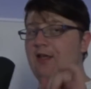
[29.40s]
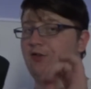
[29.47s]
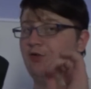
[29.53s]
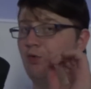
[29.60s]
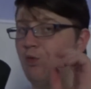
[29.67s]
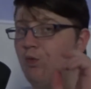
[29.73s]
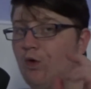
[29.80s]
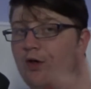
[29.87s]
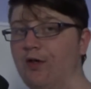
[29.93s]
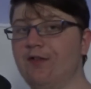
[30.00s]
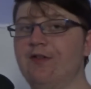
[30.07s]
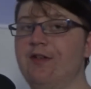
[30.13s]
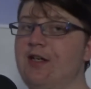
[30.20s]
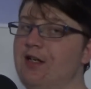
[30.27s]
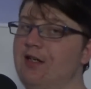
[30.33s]
is what
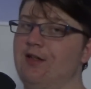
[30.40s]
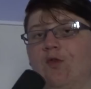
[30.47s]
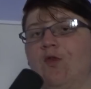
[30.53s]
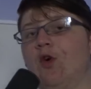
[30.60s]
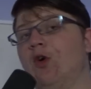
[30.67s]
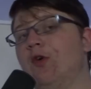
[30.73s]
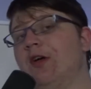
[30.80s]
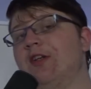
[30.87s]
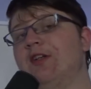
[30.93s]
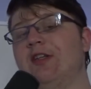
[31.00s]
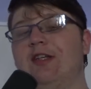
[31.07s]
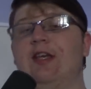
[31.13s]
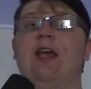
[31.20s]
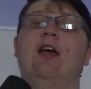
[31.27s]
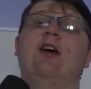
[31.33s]
is needed for it to
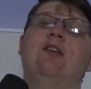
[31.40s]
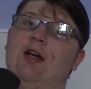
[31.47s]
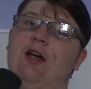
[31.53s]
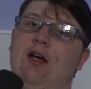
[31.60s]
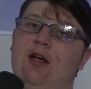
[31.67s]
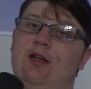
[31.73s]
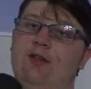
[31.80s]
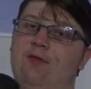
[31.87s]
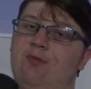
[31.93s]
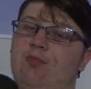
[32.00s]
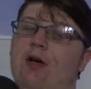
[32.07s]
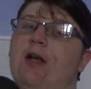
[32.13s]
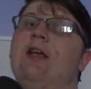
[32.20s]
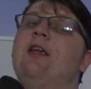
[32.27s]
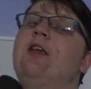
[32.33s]
count as
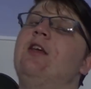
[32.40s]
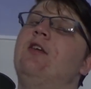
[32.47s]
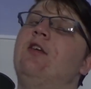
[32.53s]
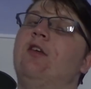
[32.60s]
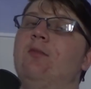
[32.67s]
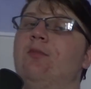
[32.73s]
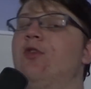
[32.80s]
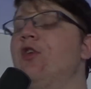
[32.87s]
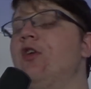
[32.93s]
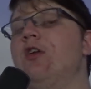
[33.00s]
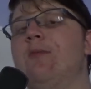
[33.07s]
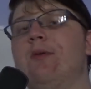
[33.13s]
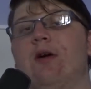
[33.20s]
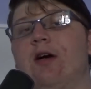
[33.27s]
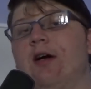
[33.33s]
breaking
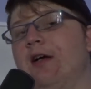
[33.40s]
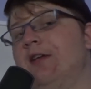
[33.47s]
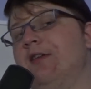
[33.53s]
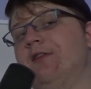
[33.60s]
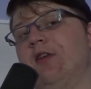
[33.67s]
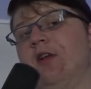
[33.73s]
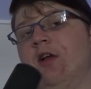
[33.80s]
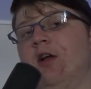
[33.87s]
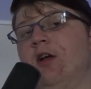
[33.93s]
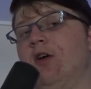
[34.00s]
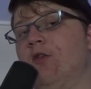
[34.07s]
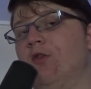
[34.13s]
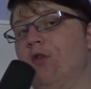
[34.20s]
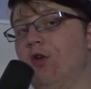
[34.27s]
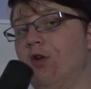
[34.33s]
Pewdiepie's
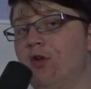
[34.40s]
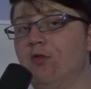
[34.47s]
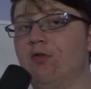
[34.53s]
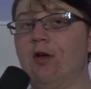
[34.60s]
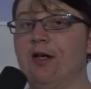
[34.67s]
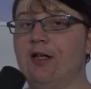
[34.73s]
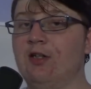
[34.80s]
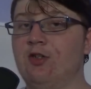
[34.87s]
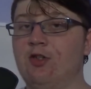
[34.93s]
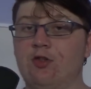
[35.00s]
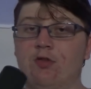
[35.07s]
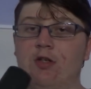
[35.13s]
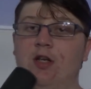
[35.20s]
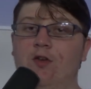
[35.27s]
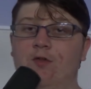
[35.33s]
long-running
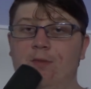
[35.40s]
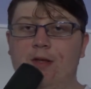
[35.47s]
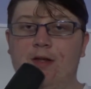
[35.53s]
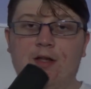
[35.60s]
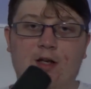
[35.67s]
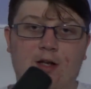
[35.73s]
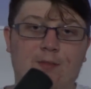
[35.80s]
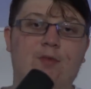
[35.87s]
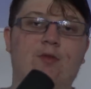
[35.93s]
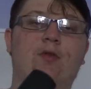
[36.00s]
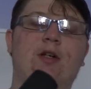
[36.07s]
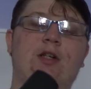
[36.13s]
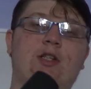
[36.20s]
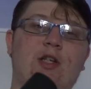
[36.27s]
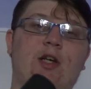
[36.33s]
streak of being the
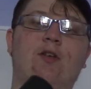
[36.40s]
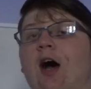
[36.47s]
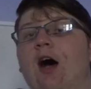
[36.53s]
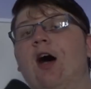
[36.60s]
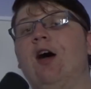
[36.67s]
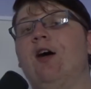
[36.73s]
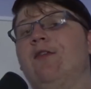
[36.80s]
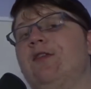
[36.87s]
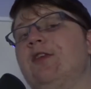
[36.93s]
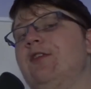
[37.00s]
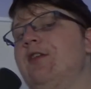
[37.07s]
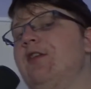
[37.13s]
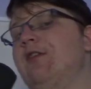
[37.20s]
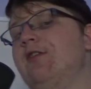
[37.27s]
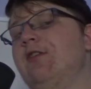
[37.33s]
#1 channel. After
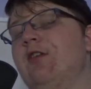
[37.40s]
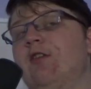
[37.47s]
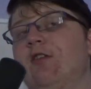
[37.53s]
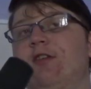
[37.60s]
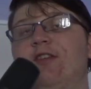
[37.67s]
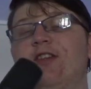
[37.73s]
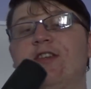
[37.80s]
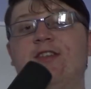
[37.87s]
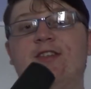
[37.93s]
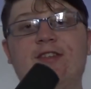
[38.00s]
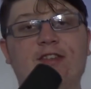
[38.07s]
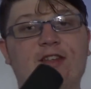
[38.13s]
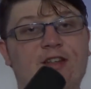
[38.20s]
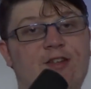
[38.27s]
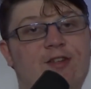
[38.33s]
T-Series
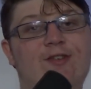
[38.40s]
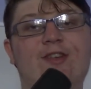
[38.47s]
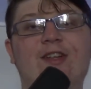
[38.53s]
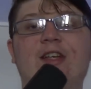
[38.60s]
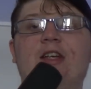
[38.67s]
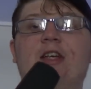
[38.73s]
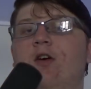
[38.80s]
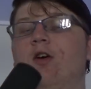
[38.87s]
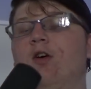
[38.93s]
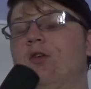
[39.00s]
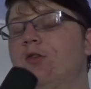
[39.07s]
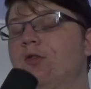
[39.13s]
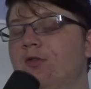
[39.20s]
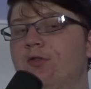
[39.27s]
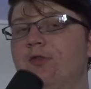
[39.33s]
successfully
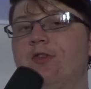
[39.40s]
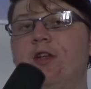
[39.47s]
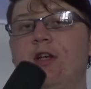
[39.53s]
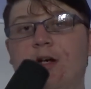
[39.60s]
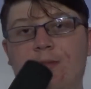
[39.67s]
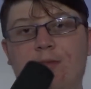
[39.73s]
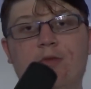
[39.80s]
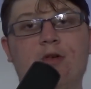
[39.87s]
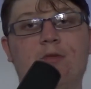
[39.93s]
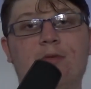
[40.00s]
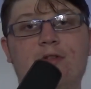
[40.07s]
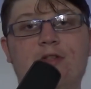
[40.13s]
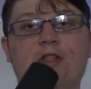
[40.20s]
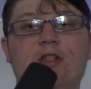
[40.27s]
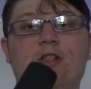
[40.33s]
holds the #1
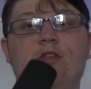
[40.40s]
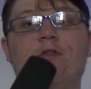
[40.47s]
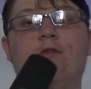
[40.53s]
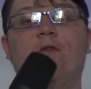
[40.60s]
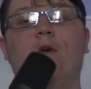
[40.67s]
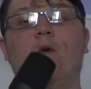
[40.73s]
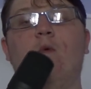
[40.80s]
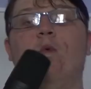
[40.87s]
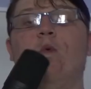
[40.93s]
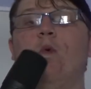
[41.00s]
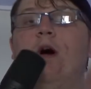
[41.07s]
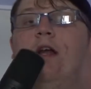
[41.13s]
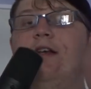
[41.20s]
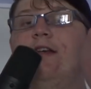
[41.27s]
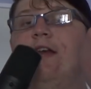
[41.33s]
position for
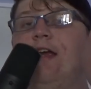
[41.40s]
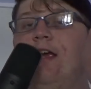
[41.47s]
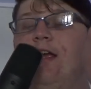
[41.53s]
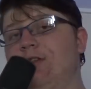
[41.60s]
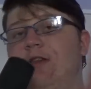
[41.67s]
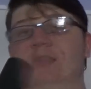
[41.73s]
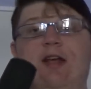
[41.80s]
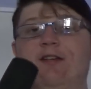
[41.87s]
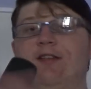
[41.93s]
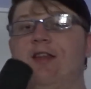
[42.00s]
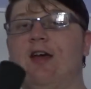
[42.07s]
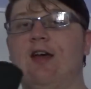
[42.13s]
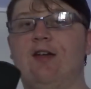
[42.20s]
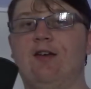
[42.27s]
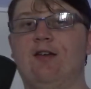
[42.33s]
one day, then that's
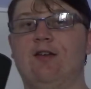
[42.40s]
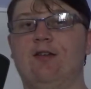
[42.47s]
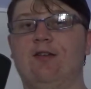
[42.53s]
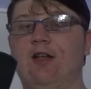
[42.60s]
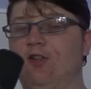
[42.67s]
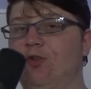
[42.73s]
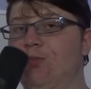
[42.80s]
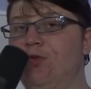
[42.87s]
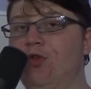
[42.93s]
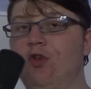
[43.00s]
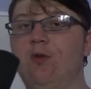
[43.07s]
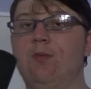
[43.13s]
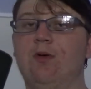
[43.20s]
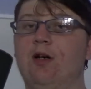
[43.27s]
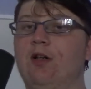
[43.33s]
that. That's
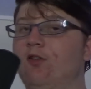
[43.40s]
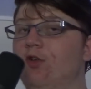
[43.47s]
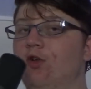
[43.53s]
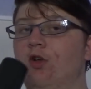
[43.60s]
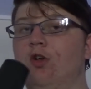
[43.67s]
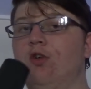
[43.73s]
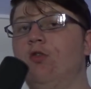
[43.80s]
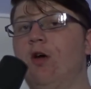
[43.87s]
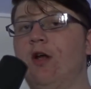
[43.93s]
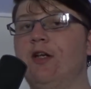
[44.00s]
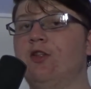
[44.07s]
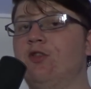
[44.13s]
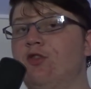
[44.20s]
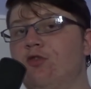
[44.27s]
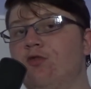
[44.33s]
Pewdiepie's
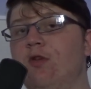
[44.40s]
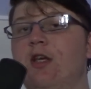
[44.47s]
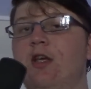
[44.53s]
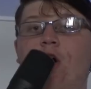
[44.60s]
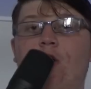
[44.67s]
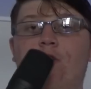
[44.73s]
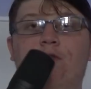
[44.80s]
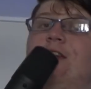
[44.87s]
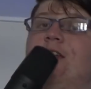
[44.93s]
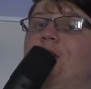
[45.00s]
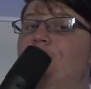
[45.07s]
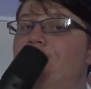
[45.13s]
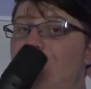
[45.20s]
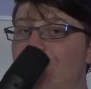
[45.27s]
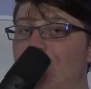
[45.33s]
long-running streak of
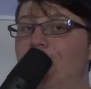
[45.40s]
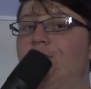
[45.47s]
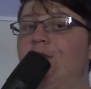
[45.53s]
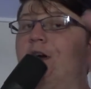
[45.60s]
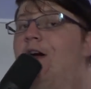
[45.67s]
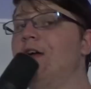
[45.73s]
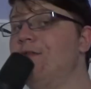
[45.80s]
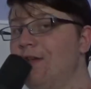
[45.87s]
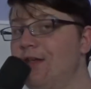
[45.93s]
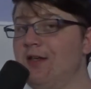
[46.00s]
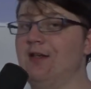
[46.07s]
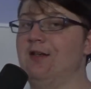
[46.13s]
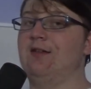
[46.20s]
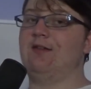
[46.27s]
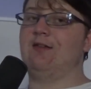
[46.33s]
over 5
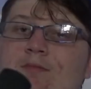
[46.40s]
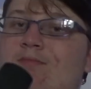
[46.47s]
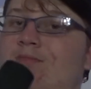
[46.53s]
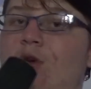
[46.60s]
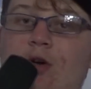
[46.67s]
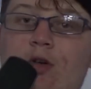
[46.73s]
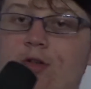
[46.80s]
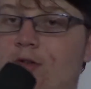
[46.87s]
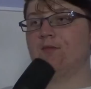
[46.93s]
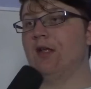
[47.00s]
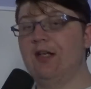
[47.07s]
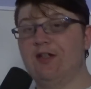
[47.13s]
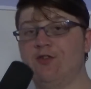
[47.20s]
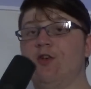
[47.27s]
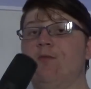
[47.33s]
years broken.
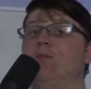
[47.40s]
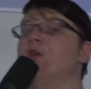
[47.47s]
It's not